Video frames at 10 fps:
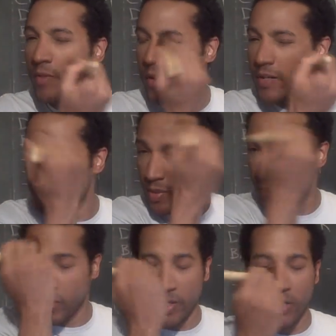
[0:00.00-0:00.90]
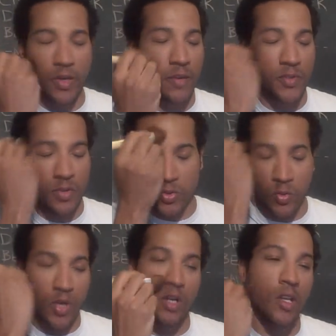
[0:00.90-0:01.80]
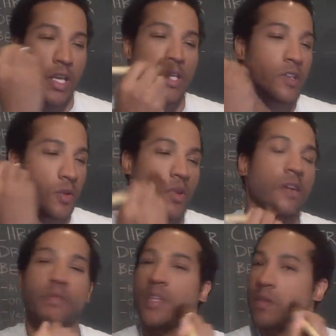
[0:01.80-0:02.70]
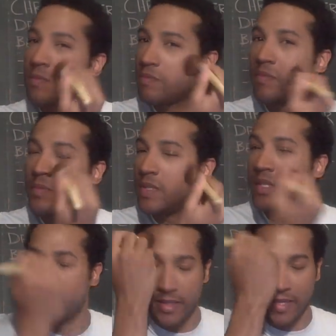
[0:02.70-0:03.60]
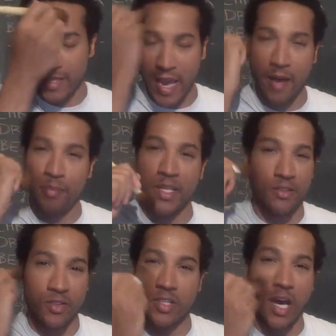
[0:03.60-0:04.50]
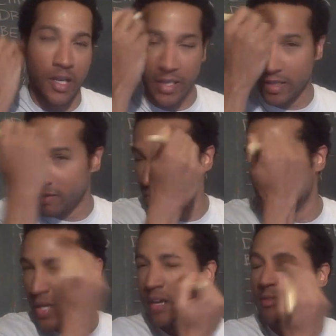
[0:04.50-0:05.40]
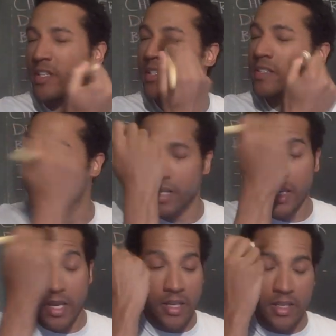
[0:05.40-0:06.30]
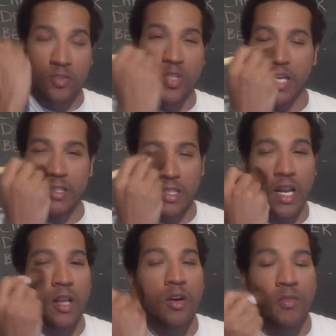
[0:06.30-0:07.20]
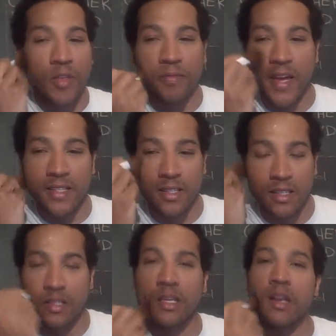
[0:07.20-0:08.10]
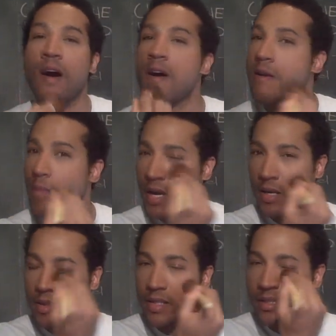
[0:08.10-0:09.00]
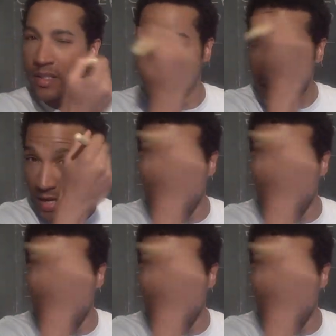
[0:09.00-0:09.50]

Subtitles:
Very simple. You don't have to swirl it. You don't have to tap it and tug it and whatever. You dust it all over the face, and it's going to automatically just